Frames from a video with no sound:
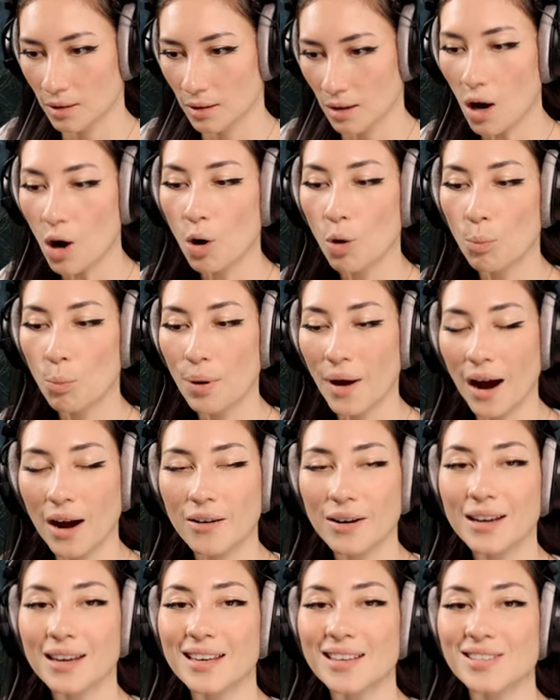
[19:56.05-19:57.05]
Oh,
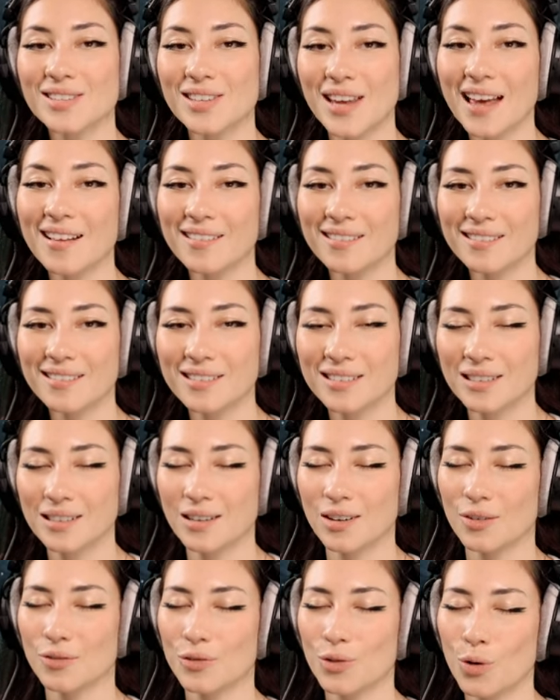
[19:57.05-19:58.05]
parry is L. Oh,
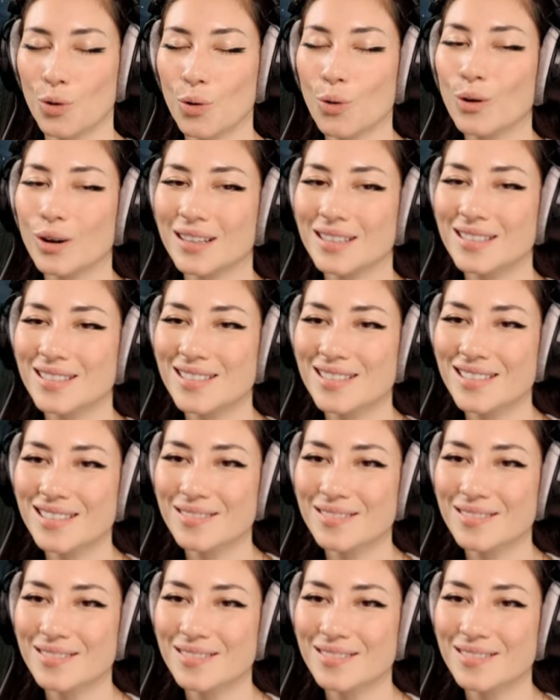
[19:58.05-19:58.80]
of course.